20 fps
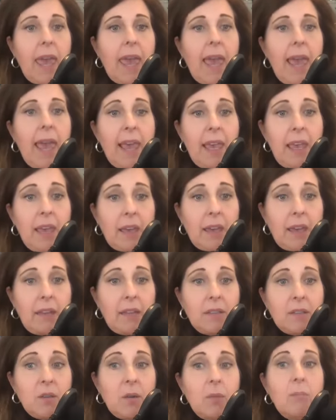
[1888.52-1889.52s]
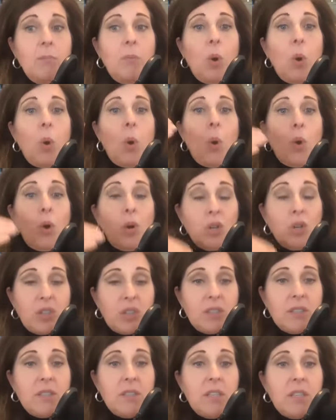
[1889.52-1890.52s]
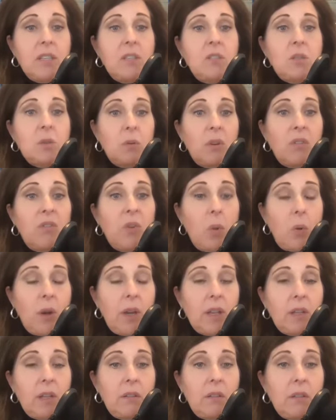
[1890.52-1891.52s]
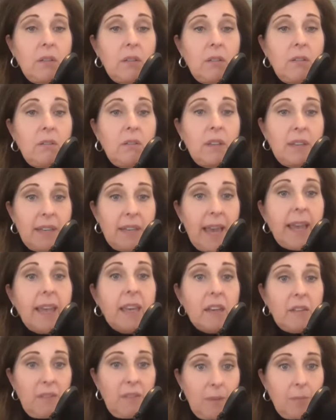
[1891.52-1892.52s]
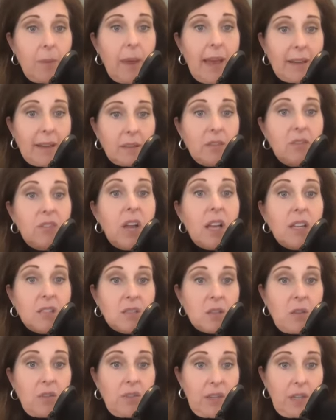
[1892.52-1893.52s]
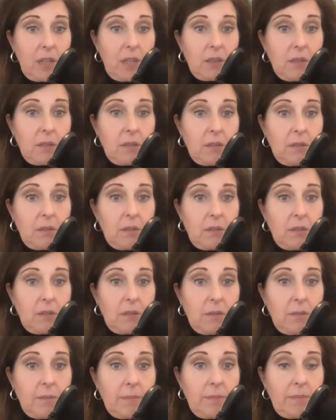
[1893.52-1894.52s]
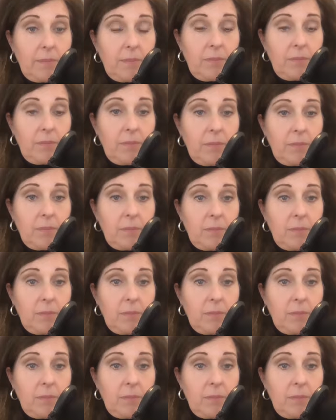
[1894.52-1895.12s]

and more urgency to avoid the negative impact of not solving it.